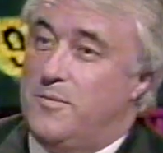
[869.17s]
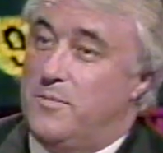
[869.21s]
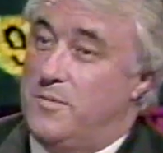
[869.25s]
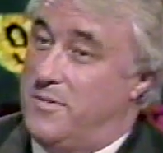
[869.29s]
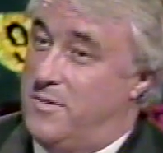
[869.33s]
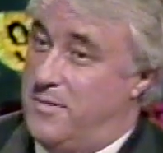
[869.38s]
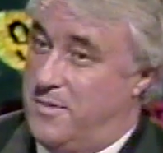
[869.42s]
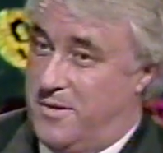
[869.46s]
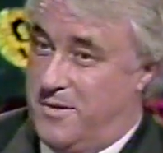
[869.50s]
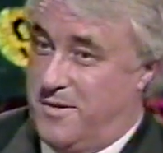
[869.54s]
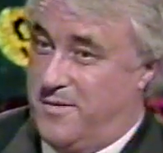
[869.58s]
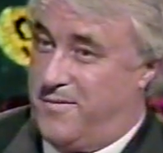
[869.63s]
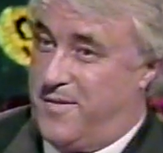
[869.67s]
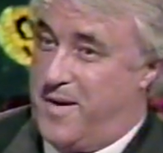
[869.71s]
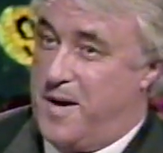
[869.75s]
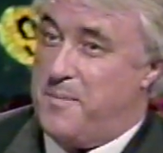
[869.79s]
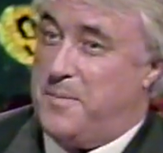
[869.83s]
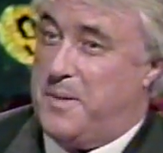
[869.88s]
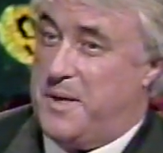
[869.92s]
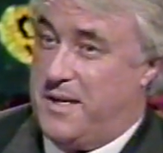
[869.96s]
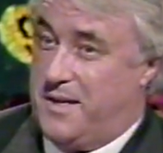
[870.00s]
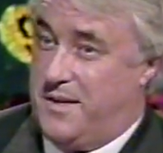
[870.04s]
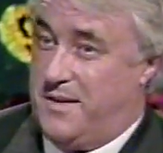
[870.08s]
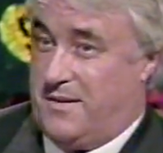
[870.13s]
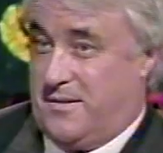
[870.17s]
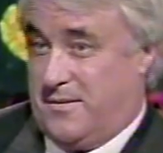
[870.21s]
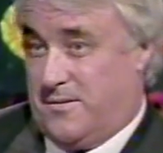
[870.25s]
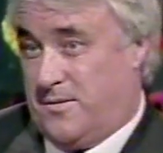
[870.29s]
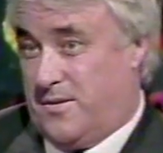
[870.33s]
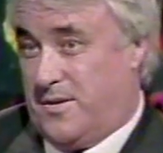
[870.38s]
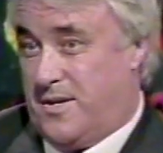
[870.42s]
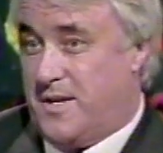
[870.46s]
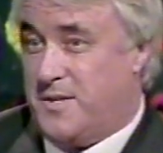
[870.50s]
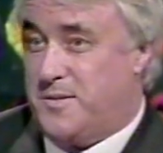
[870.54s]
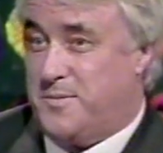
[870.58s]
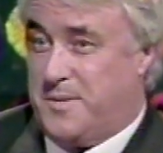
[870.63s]
With your family or
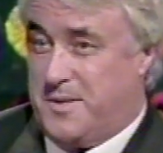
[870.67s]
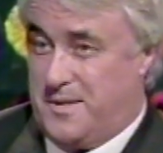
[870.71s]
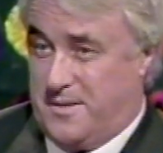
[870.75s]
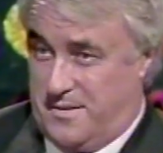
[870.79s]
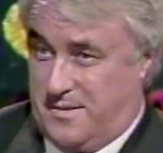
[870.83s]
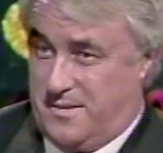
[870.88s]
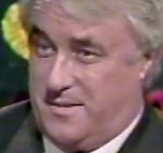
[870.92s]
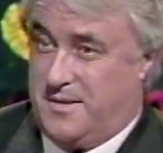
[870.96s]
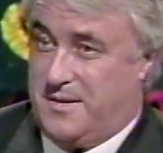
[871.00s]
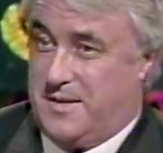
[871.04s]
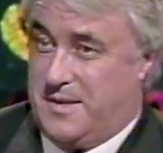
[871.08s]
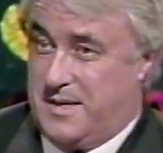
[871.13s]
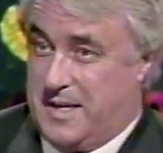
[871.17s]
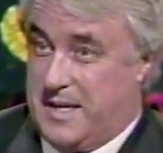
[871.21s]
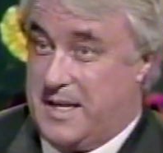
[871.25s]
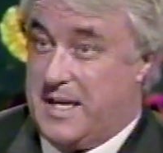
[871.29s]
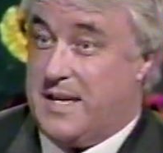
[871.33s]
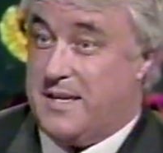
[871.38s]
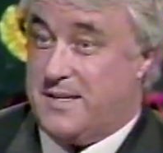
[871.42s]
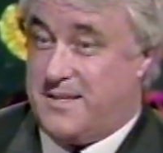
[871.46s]
with, your husband? With my husband.